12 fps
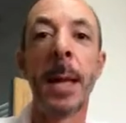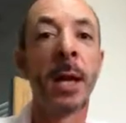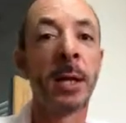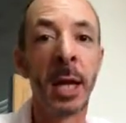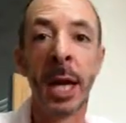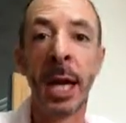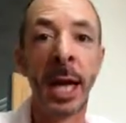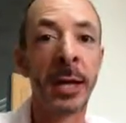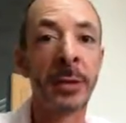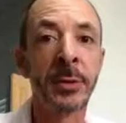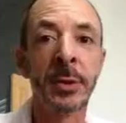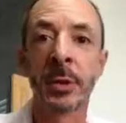And
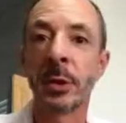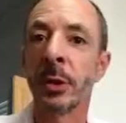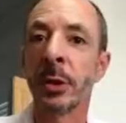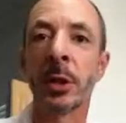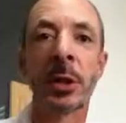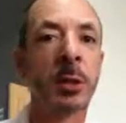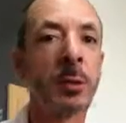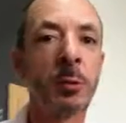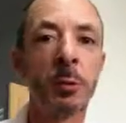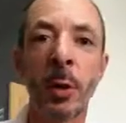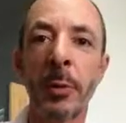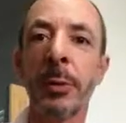as a kind of
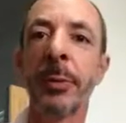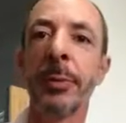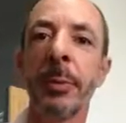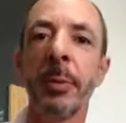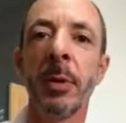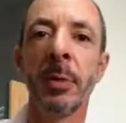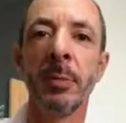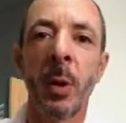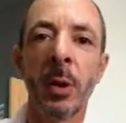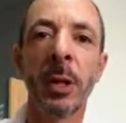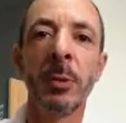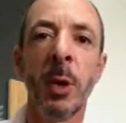growth
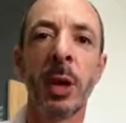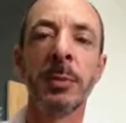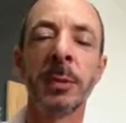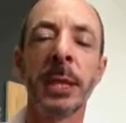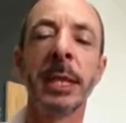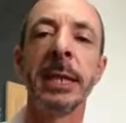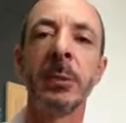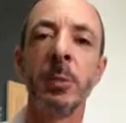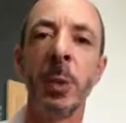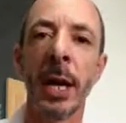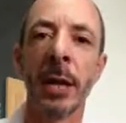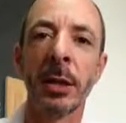model, it works particularly
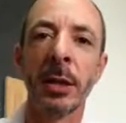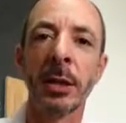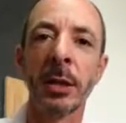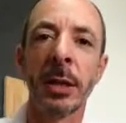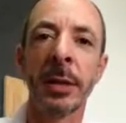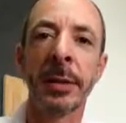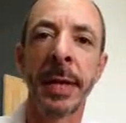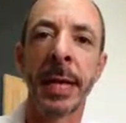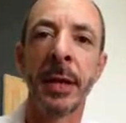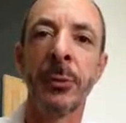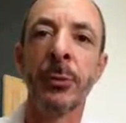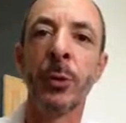well, I
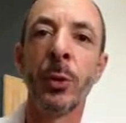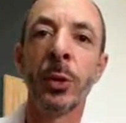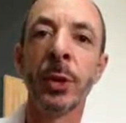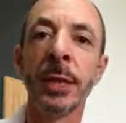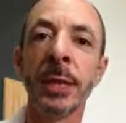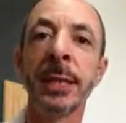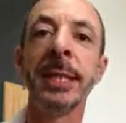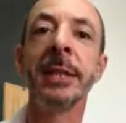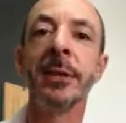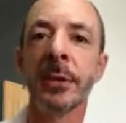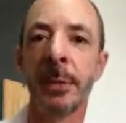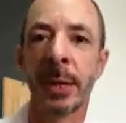think, for
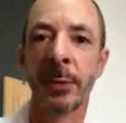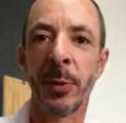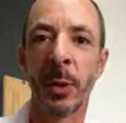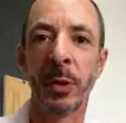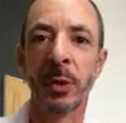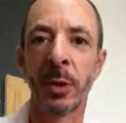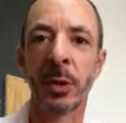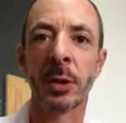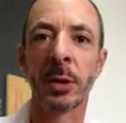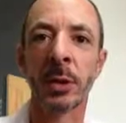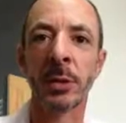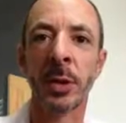teachers to be able to focus on
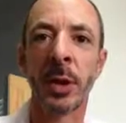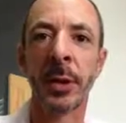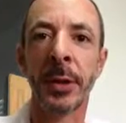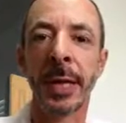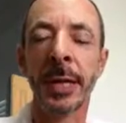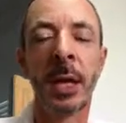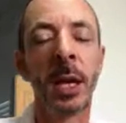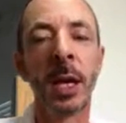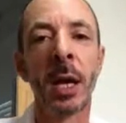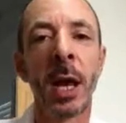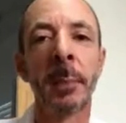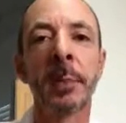a certain thing.
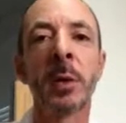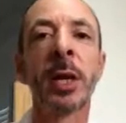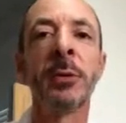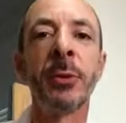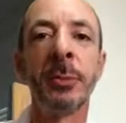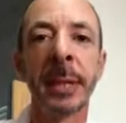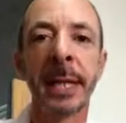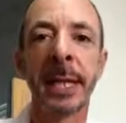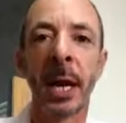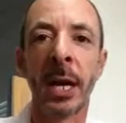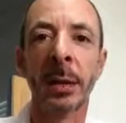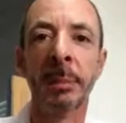Certainly for me,
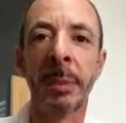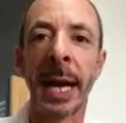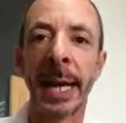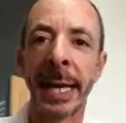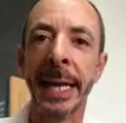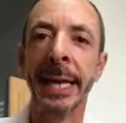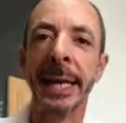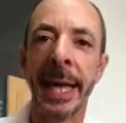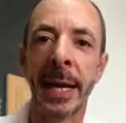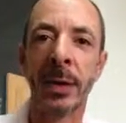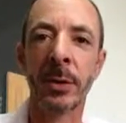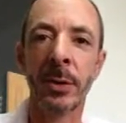going back in
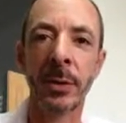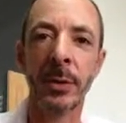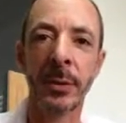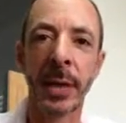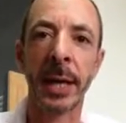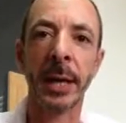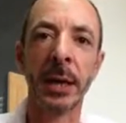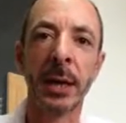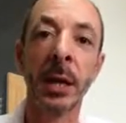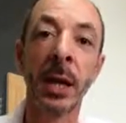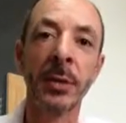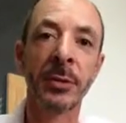now to that
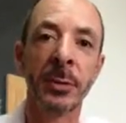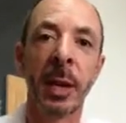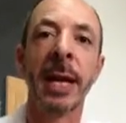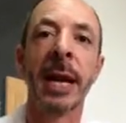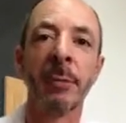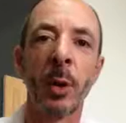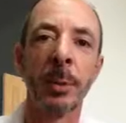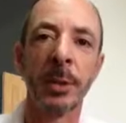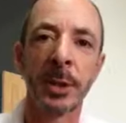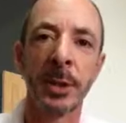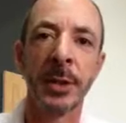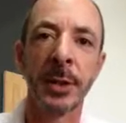classroom, I have an
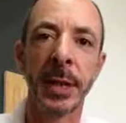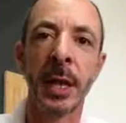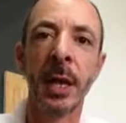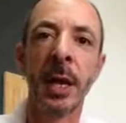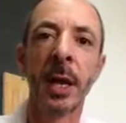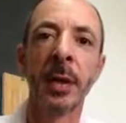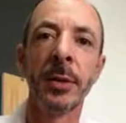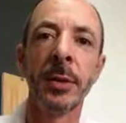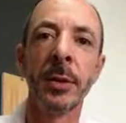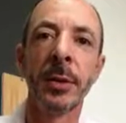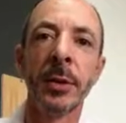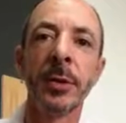opportunity
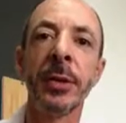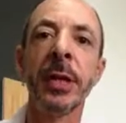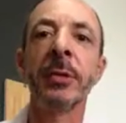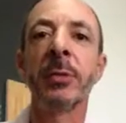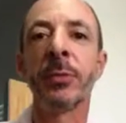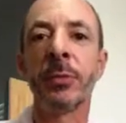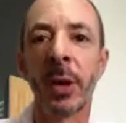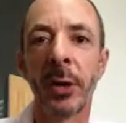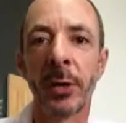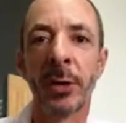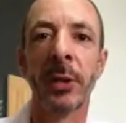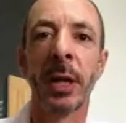to see some
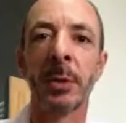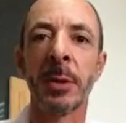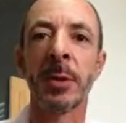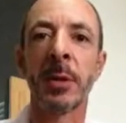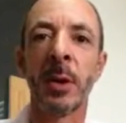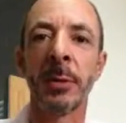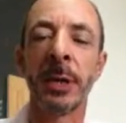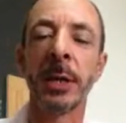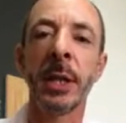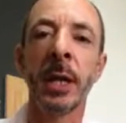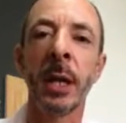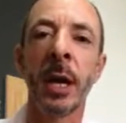further development of
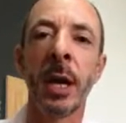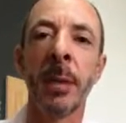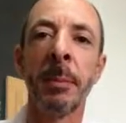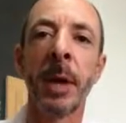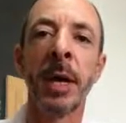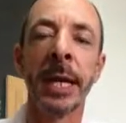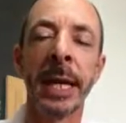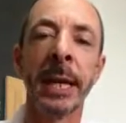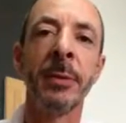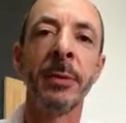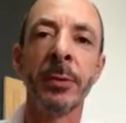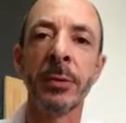it and
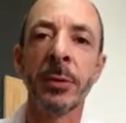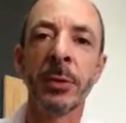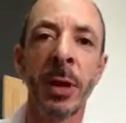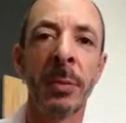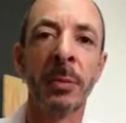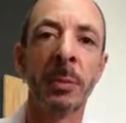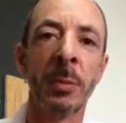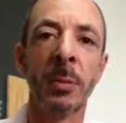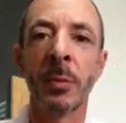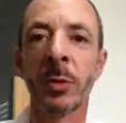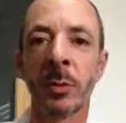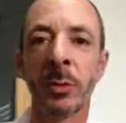give some
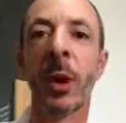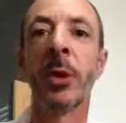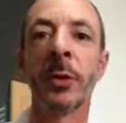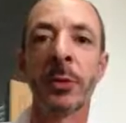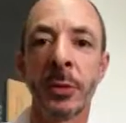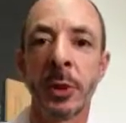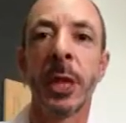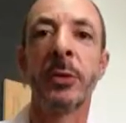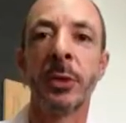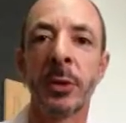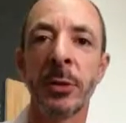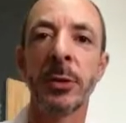further
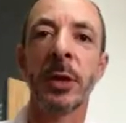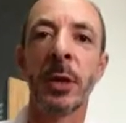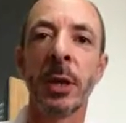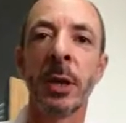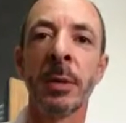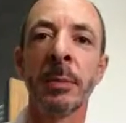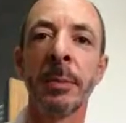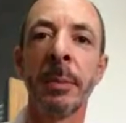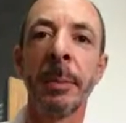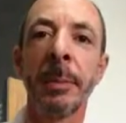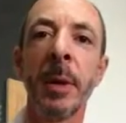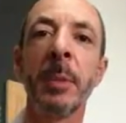suggestions
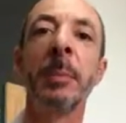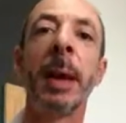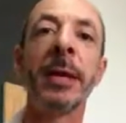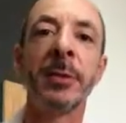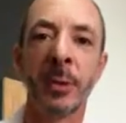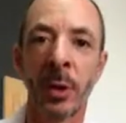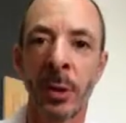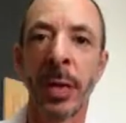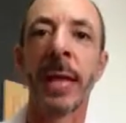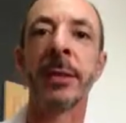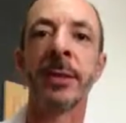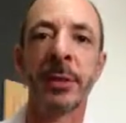based on
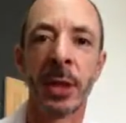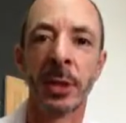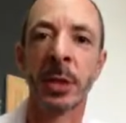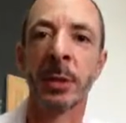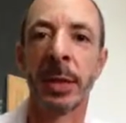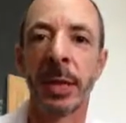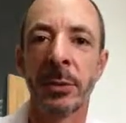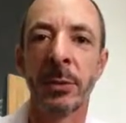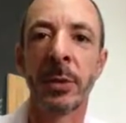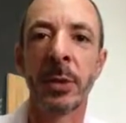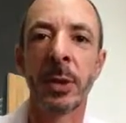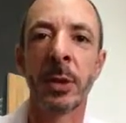that discussion that we have
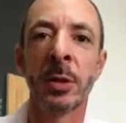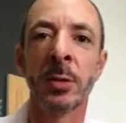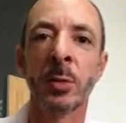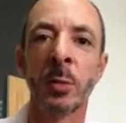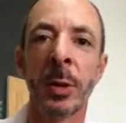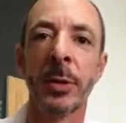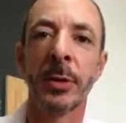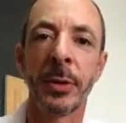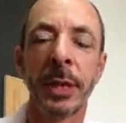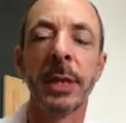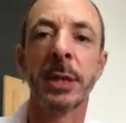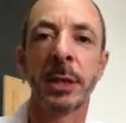with the
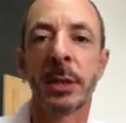teacher.